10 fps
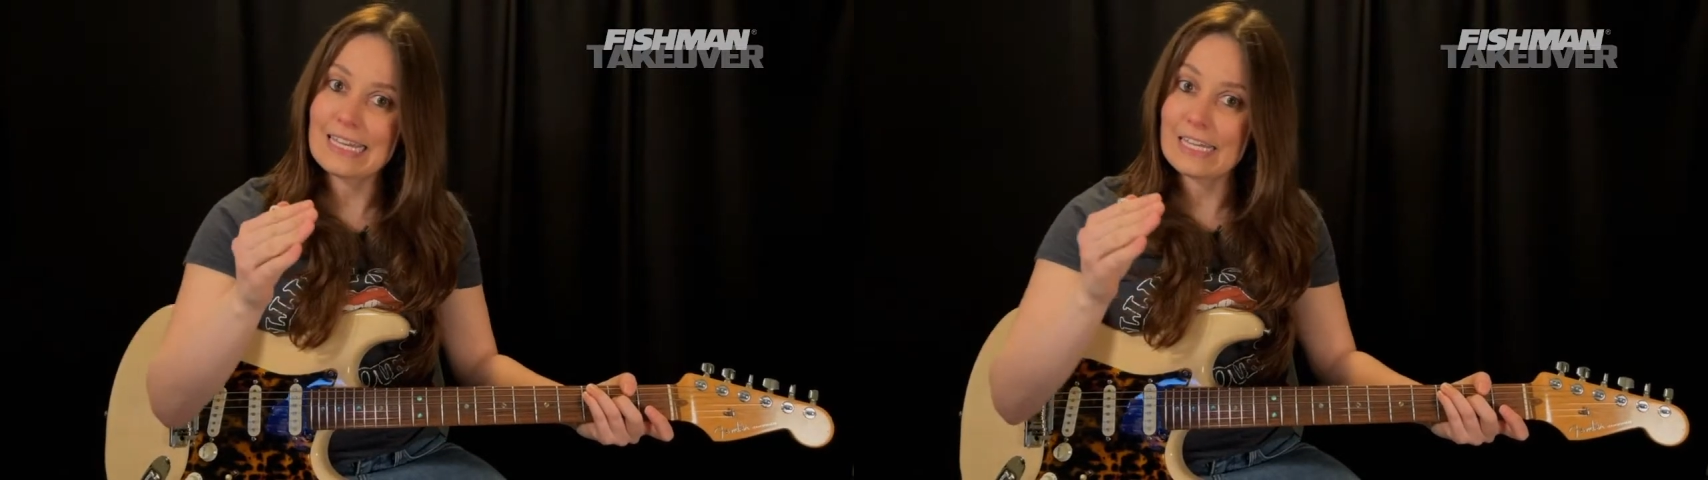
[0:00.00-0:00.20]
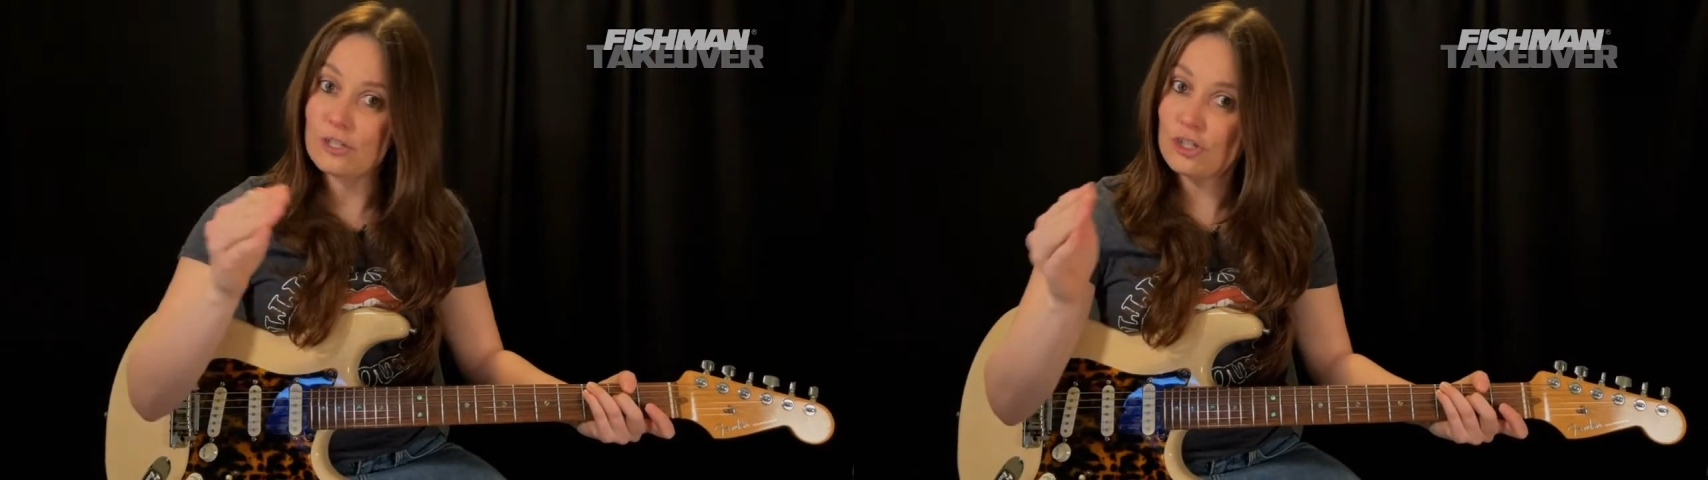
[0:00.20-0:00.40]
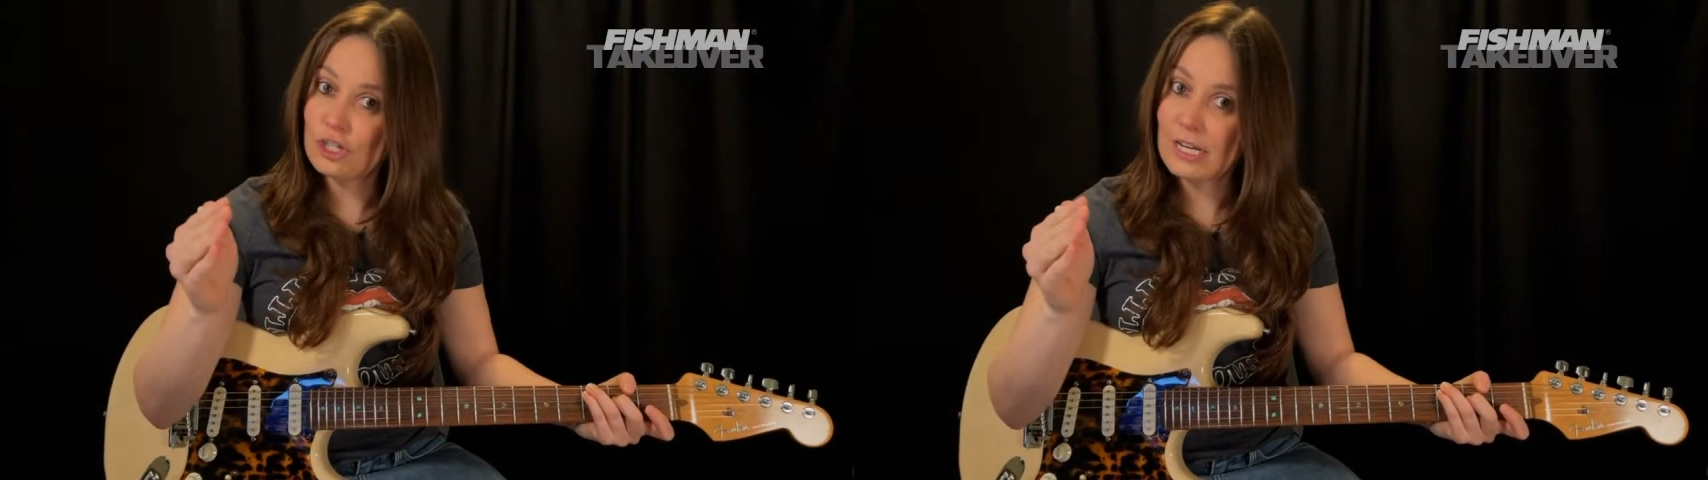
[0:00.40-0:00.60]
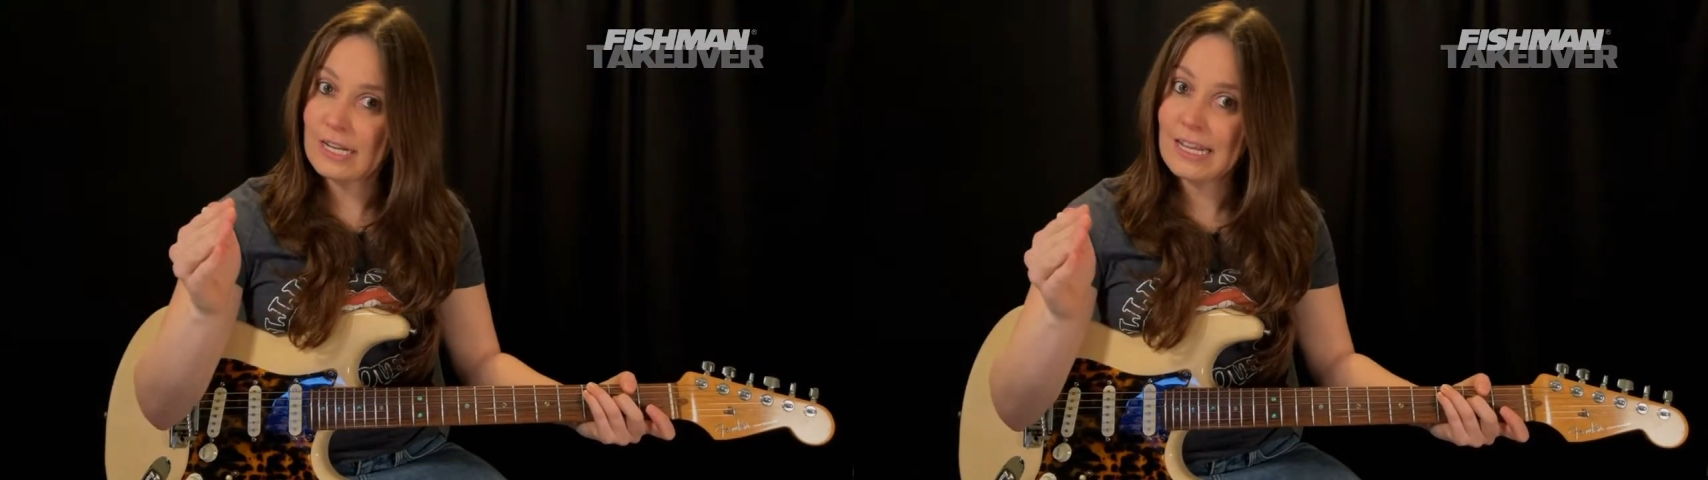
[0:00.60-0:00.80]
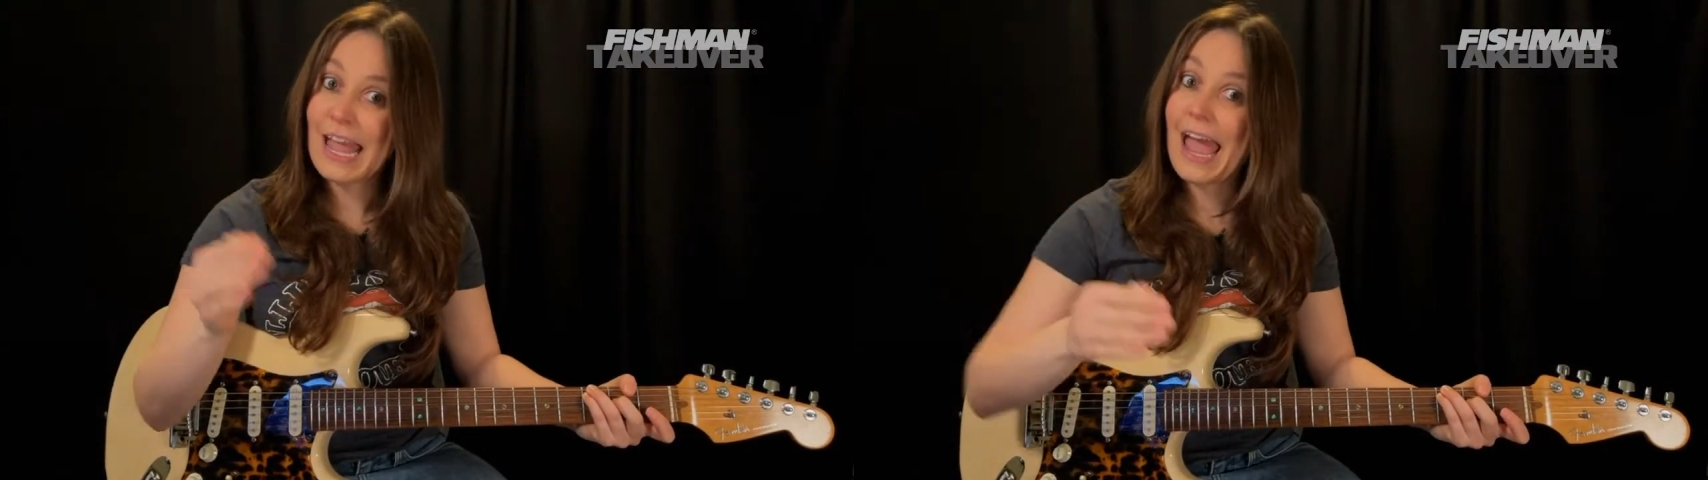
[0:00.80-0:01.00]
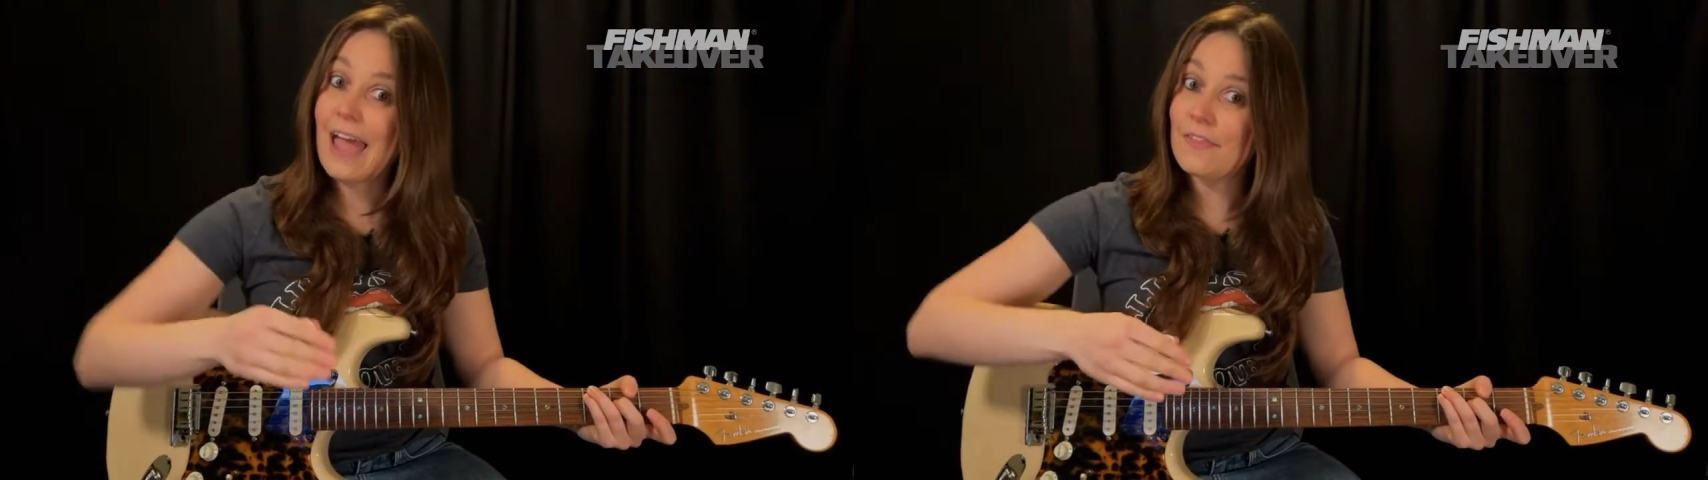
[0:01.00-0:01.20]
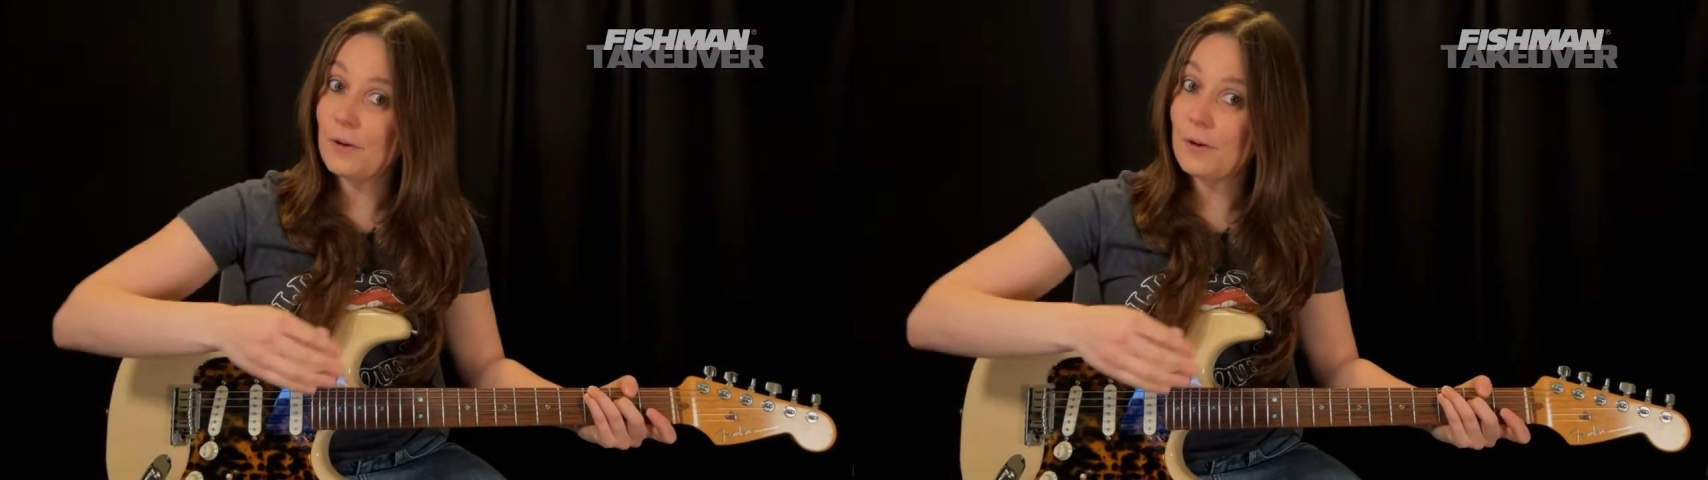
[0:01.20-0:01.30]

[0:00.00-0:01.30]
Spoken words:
E, G, and